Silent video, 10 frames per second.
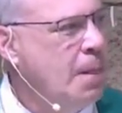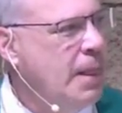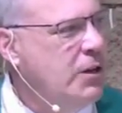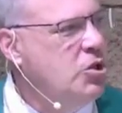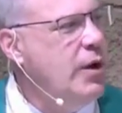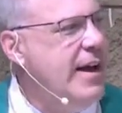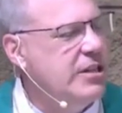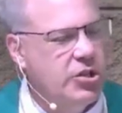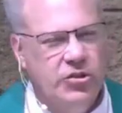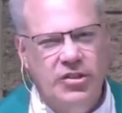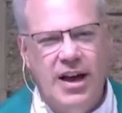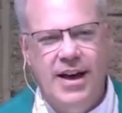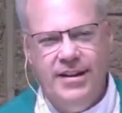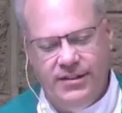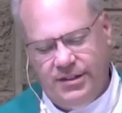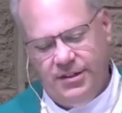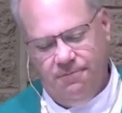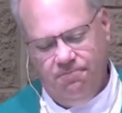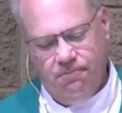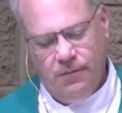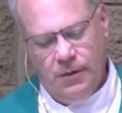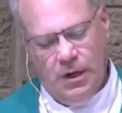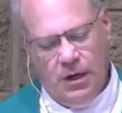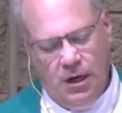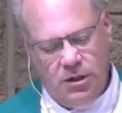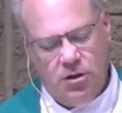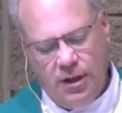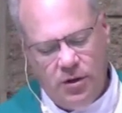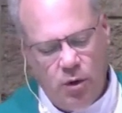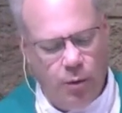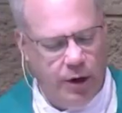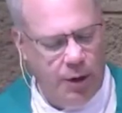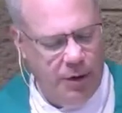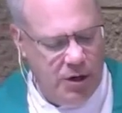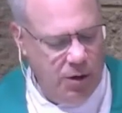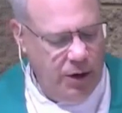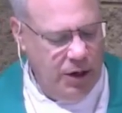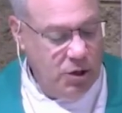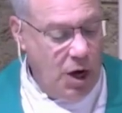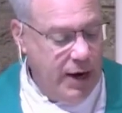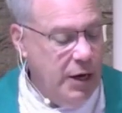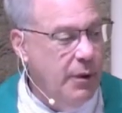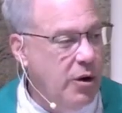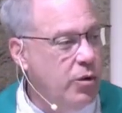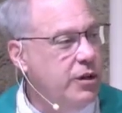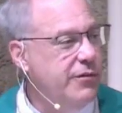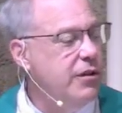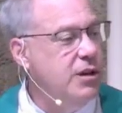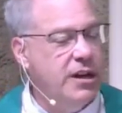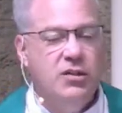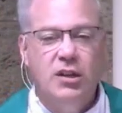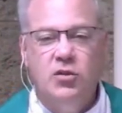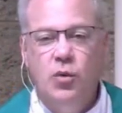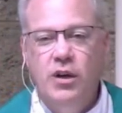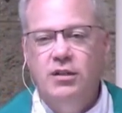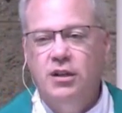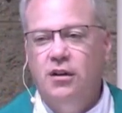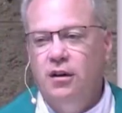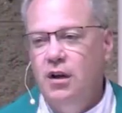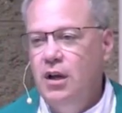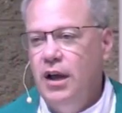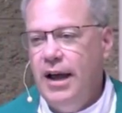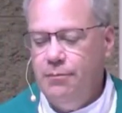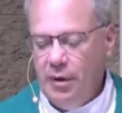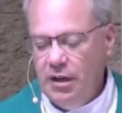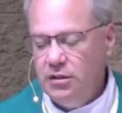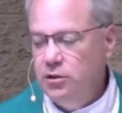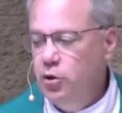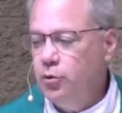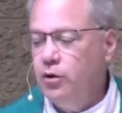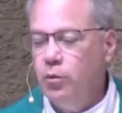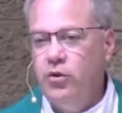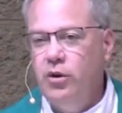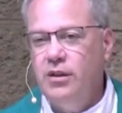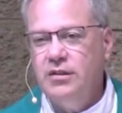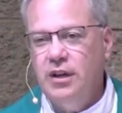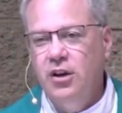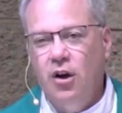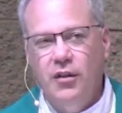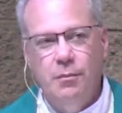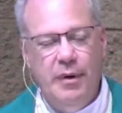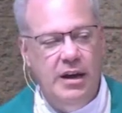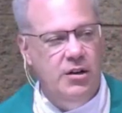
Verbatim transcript: to exercise. And so that's what we're going to be doing and talking about really for the next six weeks here at Peace Lutheran. We're doing this thing called the Being